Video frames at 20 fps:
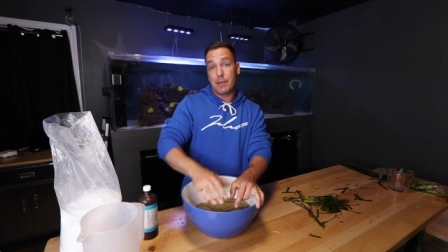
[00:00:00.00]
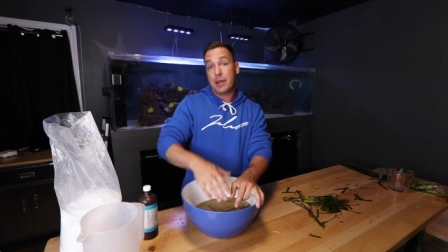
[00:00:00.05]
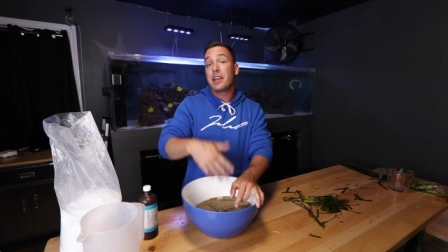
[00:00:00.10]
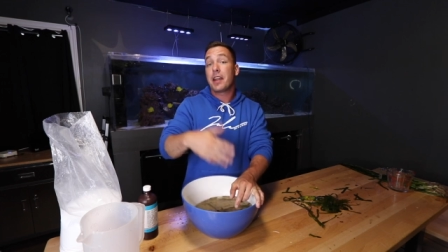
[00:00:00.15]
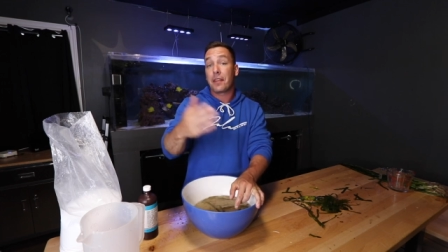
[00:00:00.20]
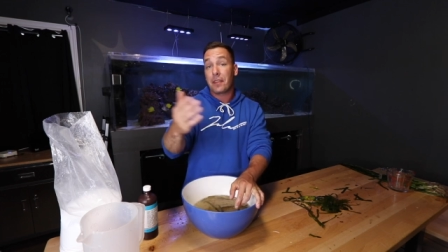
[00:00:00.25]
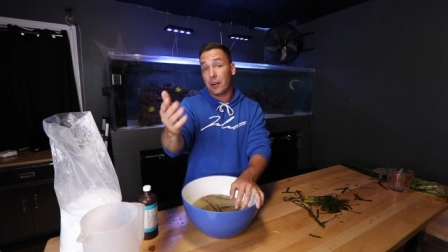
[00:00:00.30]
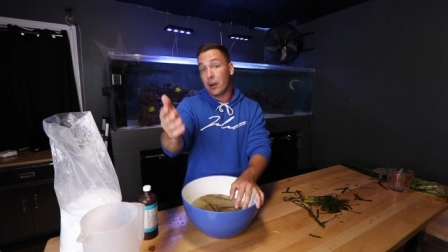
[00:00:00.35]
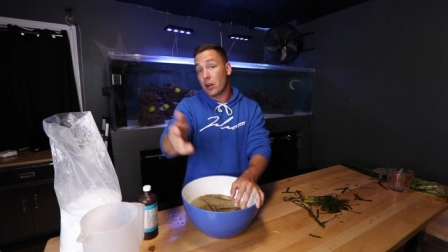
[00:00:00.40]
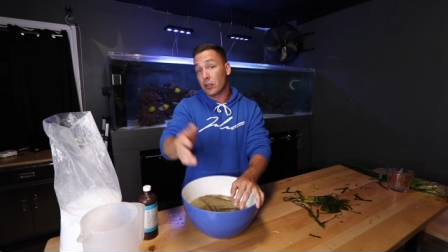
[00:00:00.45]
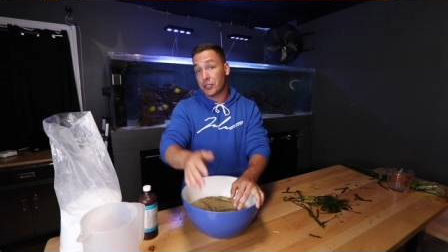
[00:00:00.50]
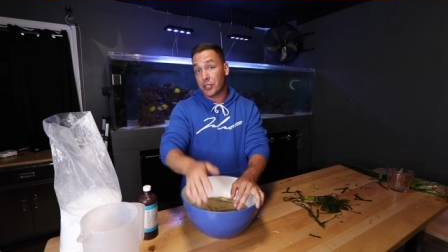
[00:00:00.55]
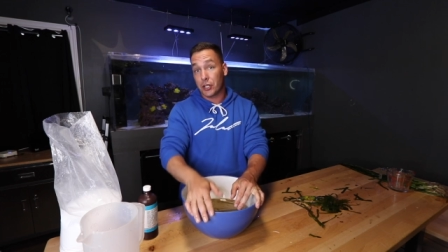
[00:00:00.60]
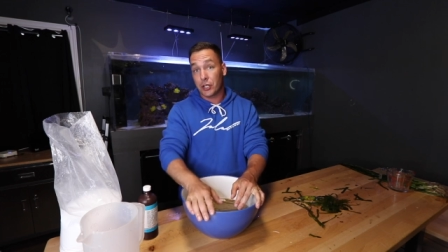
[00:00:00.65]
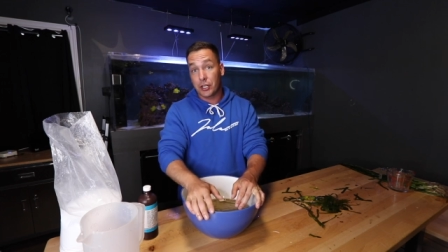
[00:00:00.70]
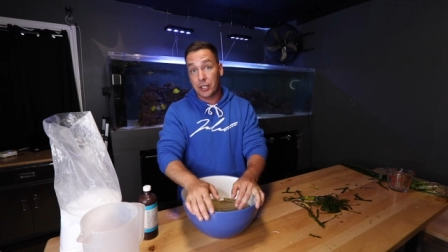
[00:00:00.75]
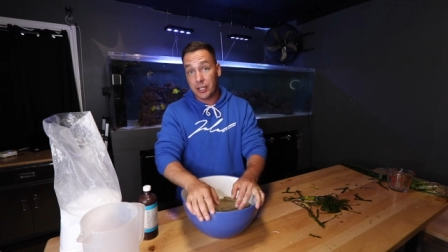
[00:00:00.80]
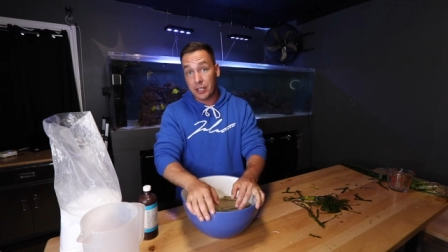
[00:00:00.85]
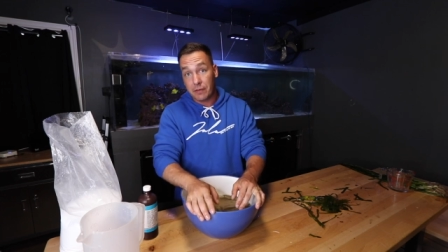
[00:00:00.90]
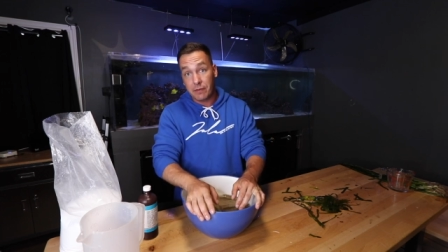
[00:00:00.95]
Another
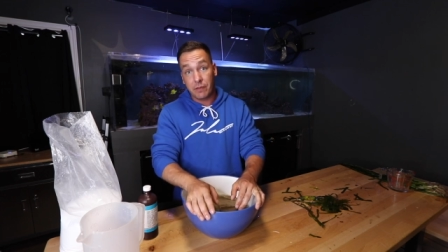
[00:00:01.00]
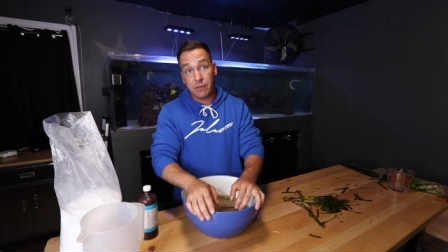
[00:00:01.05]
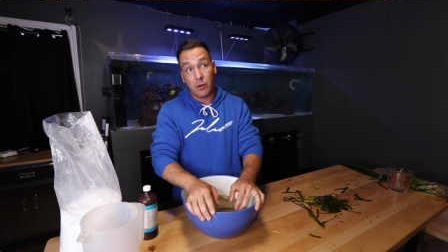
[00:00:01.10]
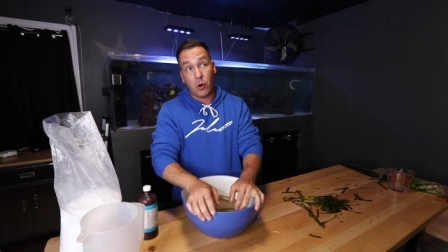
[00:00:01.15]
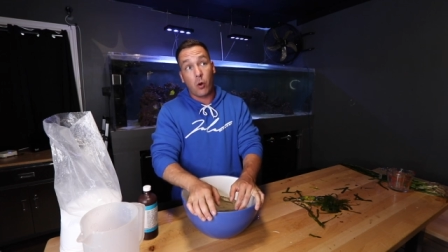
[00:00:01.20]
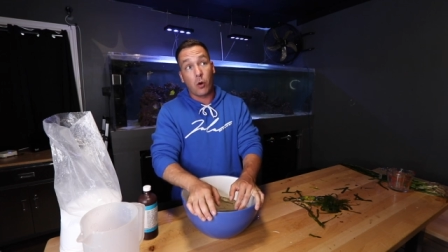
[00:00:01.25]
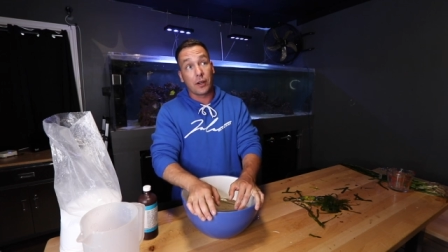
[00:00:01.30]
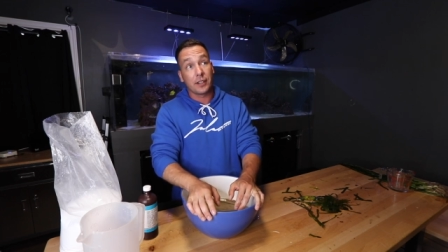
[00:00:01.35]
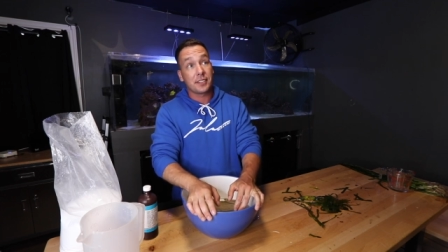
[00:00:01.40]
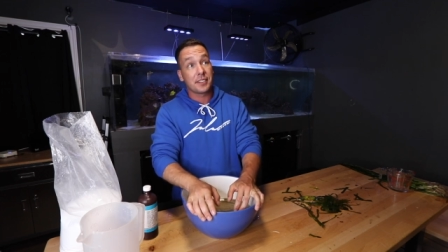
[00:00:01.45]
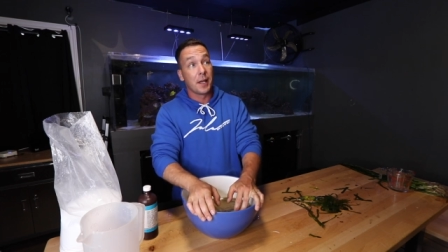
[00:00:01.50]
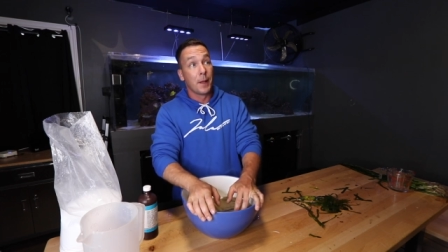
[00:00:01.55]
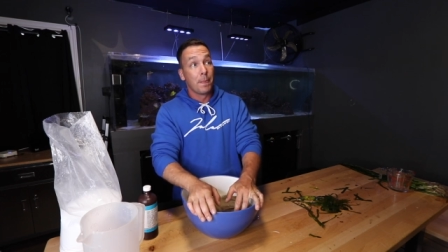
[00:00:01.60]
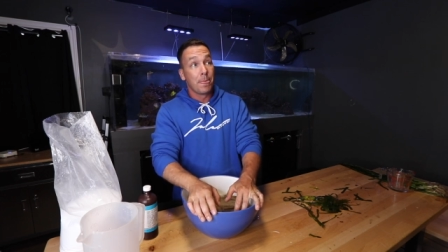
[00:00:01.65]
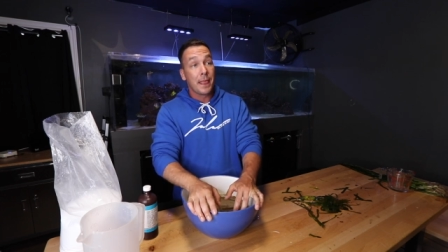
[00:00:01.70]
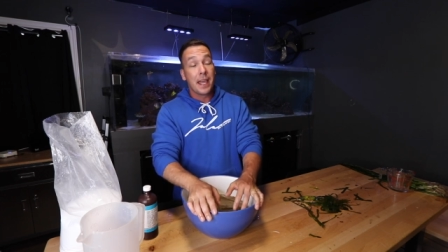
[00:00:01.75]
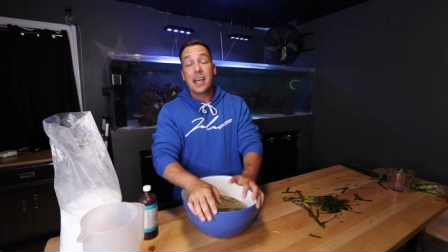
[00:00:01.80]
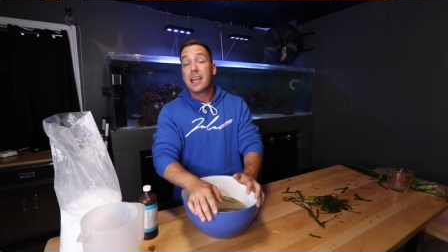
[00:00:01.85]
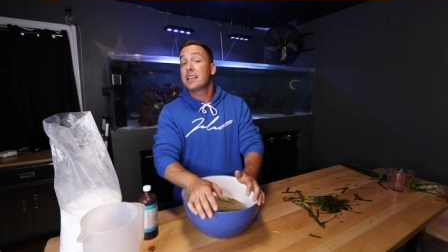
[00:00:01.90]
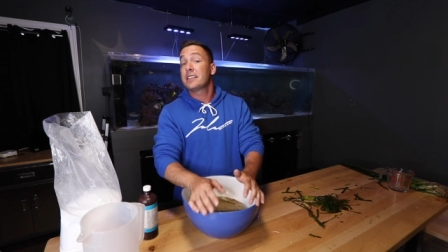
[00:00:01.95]
alternative, of course,
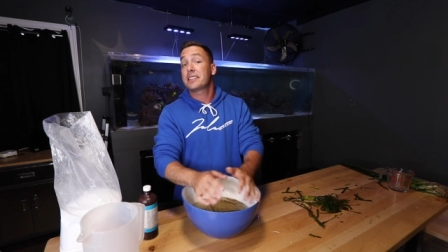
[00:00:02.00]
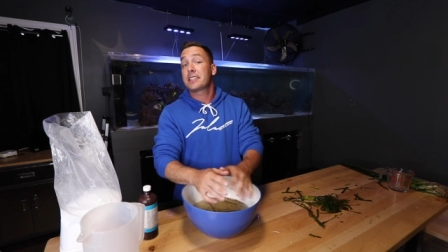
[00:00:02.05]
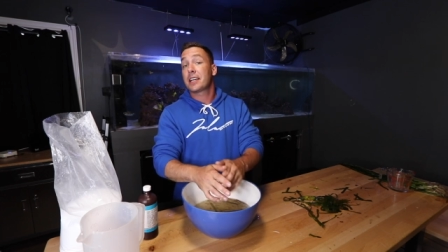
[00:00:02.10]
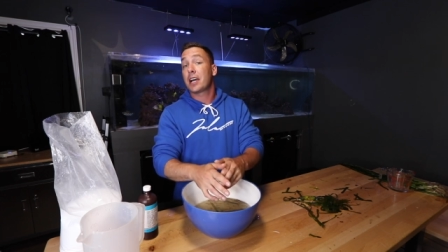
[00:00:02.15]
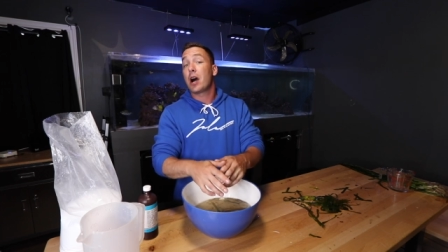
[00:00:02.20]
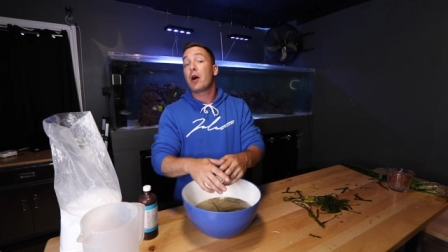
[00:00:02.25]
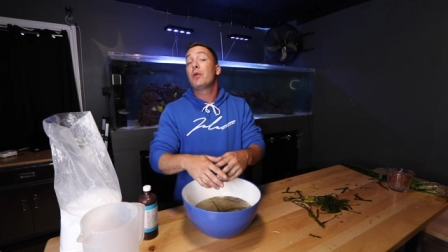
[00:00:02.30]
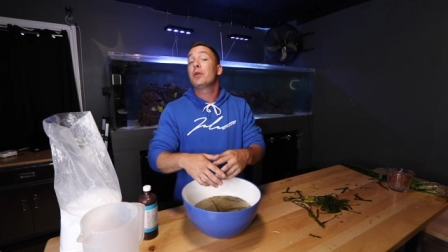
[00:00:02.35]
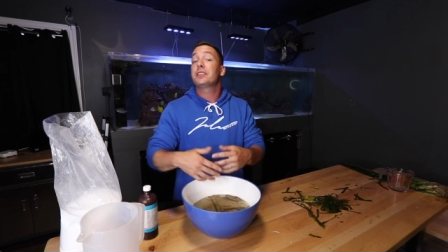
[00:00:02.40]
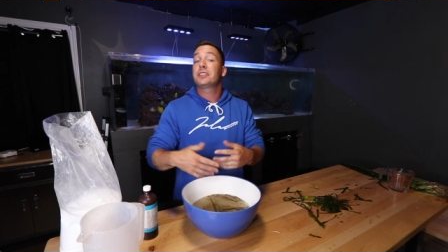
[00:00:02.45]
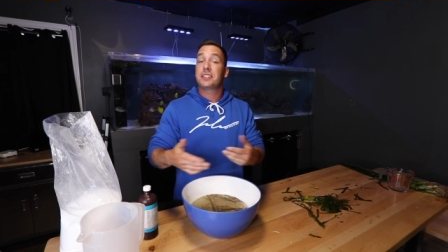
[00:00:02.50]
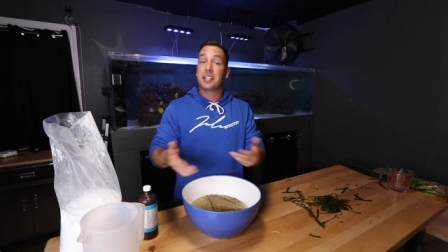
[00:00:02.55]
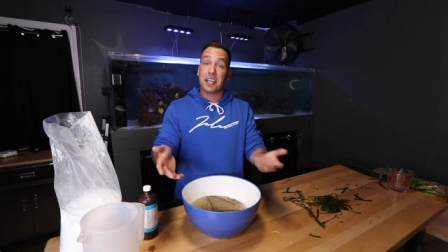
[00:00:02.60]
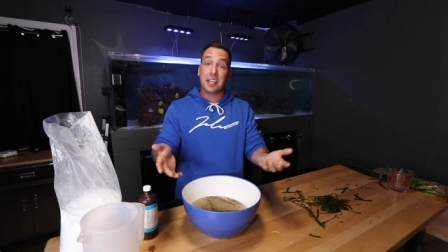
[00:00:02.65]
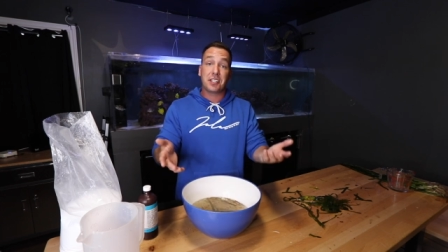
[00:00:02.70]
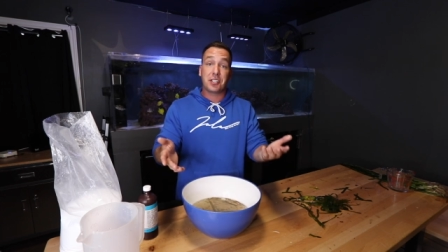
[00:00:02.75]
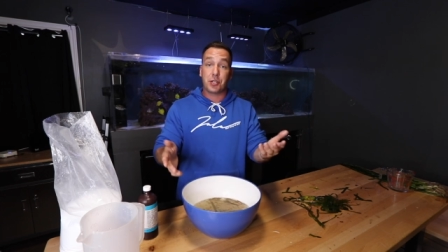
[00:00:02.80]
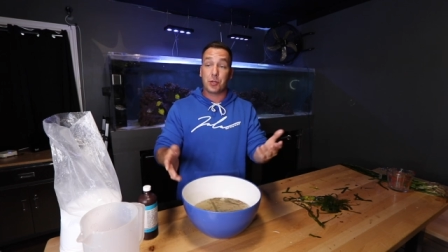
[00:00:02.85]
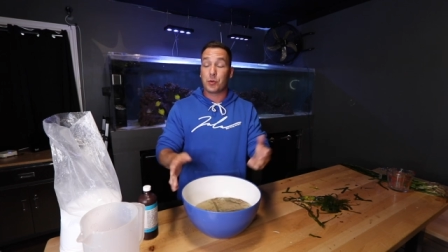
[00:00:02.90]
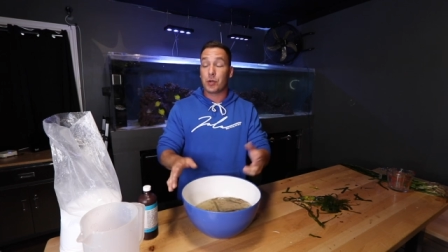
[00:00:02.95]
is to go with
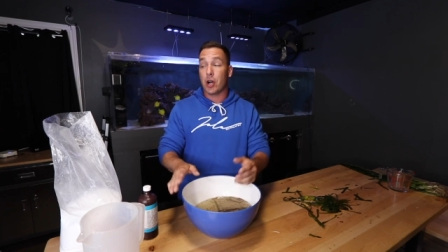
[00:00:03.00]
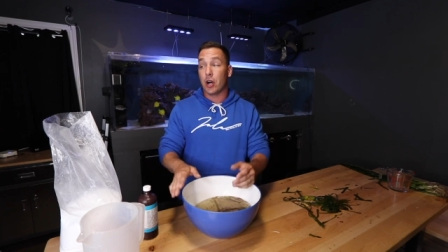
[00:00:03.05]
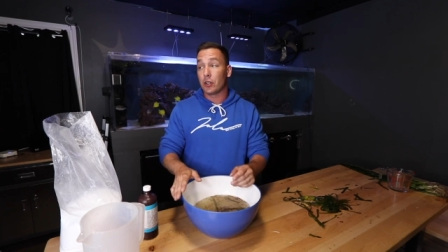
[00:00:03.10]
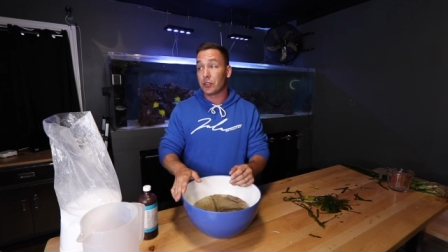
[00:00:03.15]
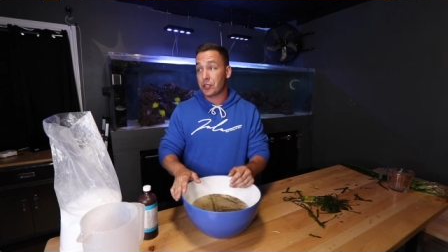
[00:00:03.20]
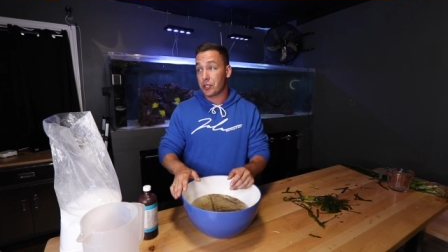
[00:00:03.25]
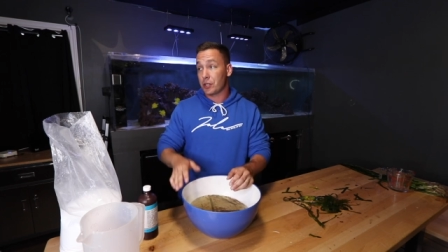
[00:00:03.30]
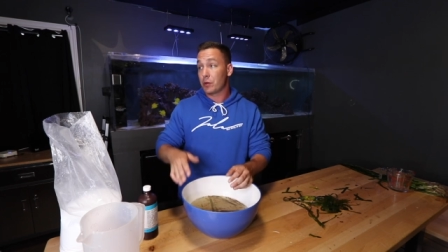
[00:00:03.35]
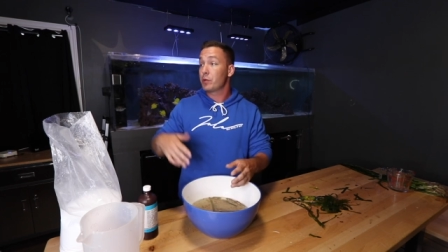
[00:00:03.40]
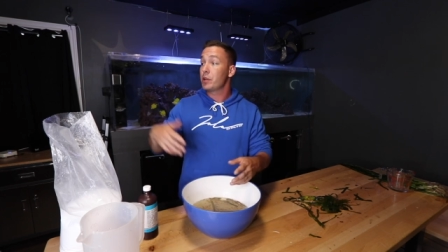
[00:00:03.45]
tissue culture.